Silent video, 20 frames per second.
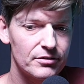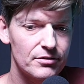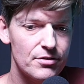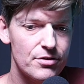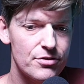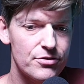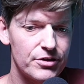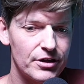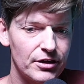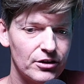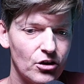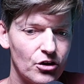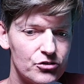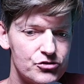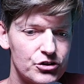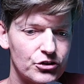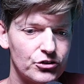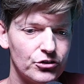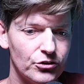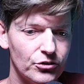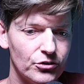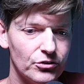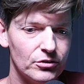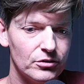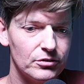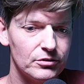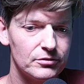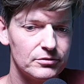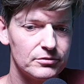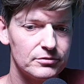
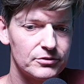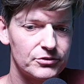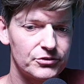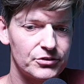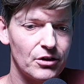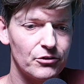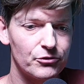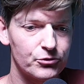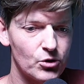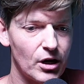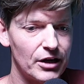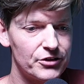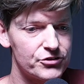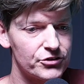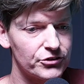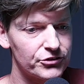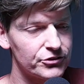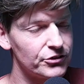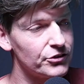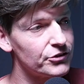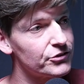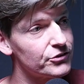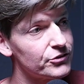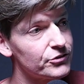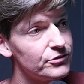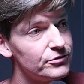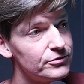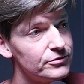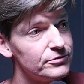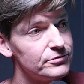theological self
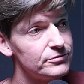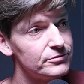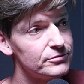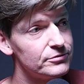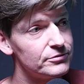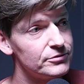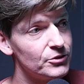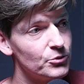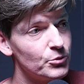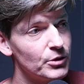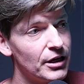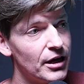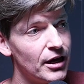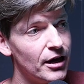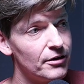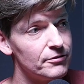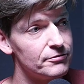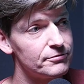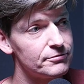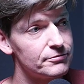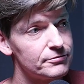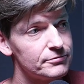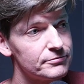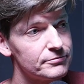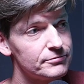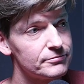righteousness yep. that we have.